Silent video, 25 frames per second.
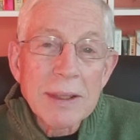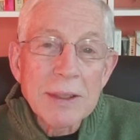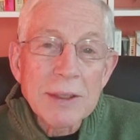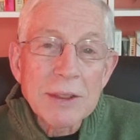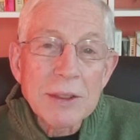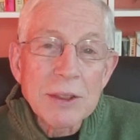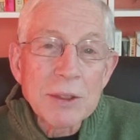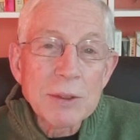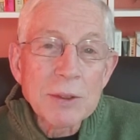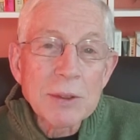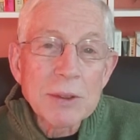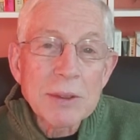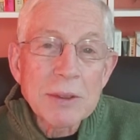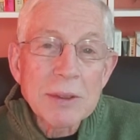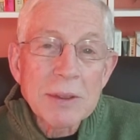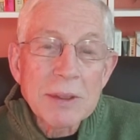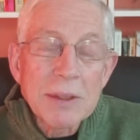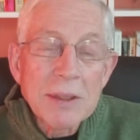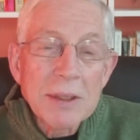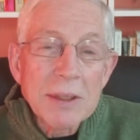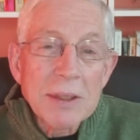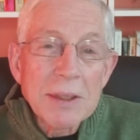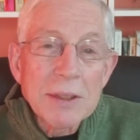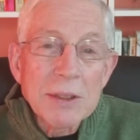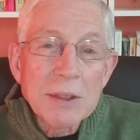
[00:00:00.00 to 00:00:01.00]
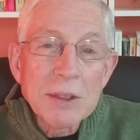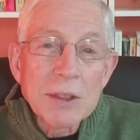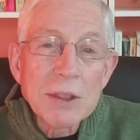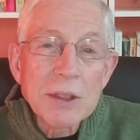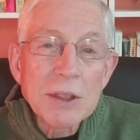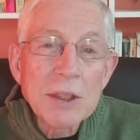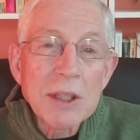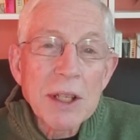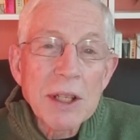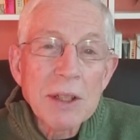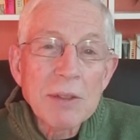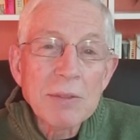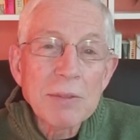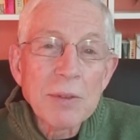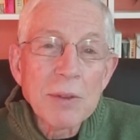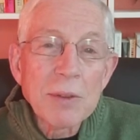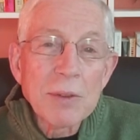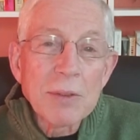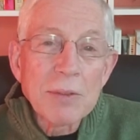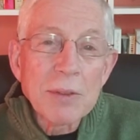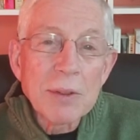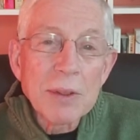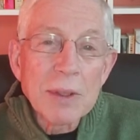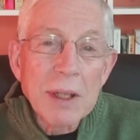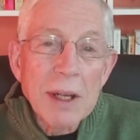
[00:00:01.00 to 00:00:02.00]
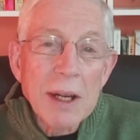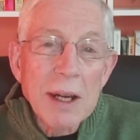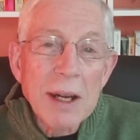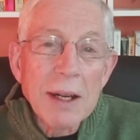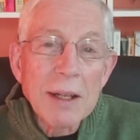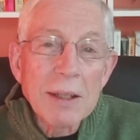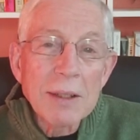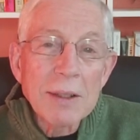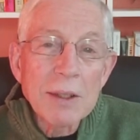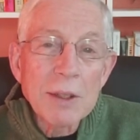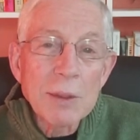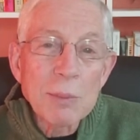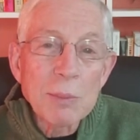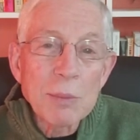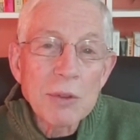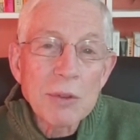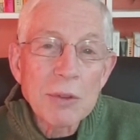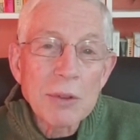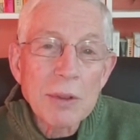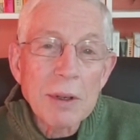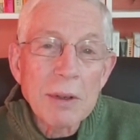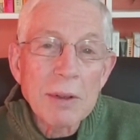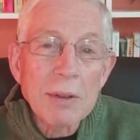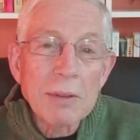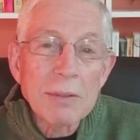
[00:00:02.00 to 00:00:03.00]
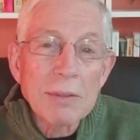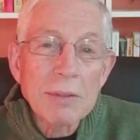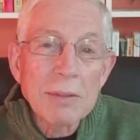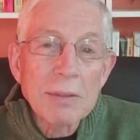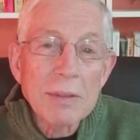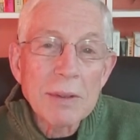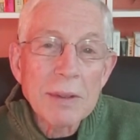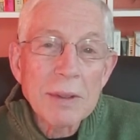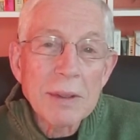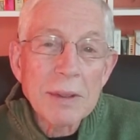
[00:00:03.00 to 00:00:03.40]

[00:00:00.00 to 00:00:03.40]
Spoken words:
Just thankful for God Himself